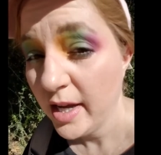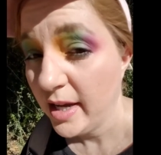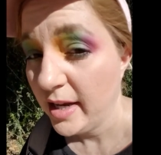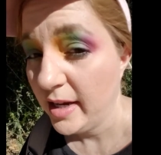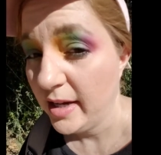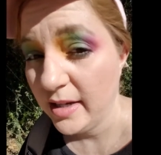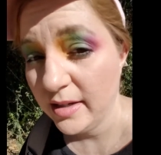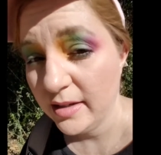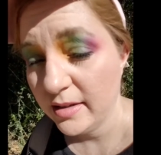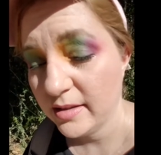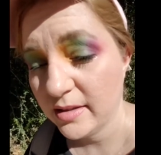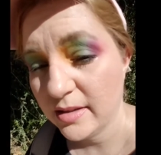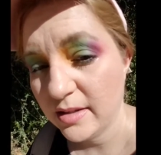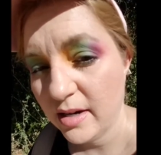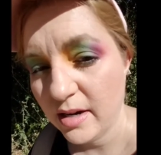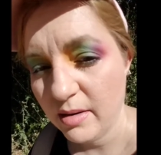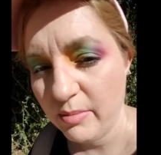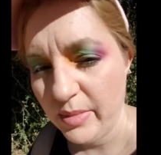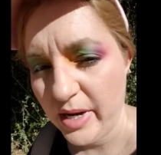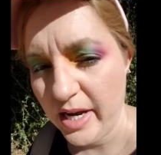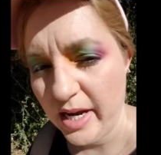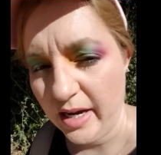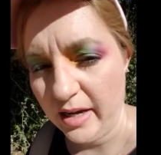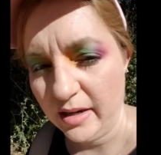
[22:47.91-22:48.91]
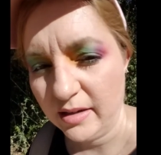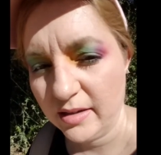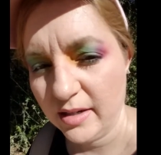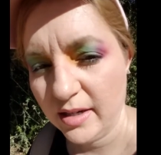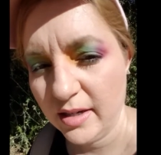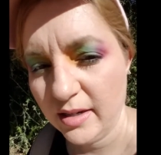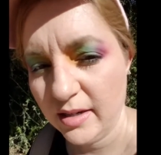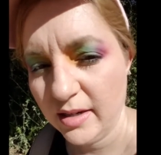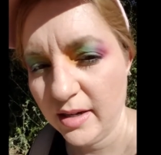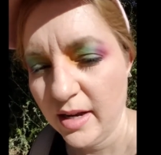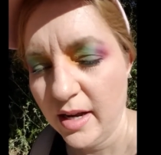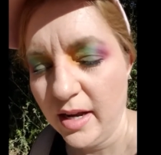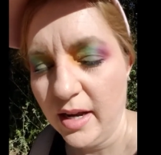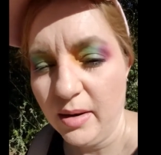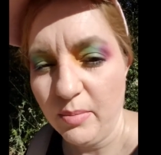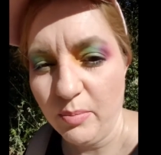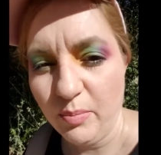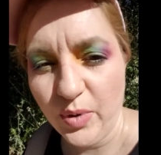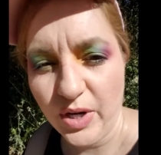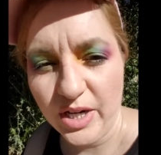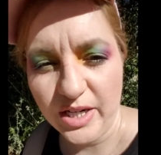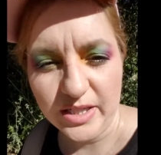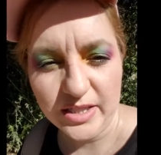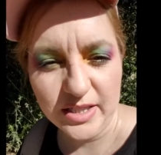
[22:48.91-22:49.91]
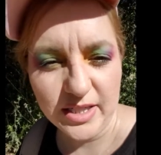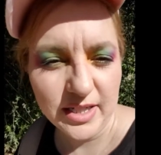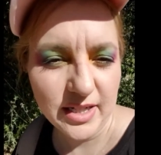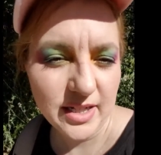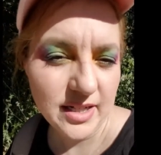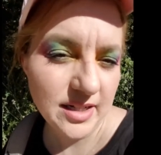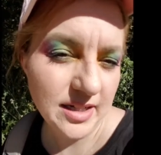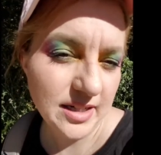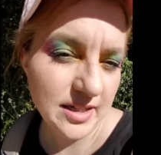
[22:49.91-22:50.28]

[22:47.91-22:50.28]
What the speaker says: It is not matte, but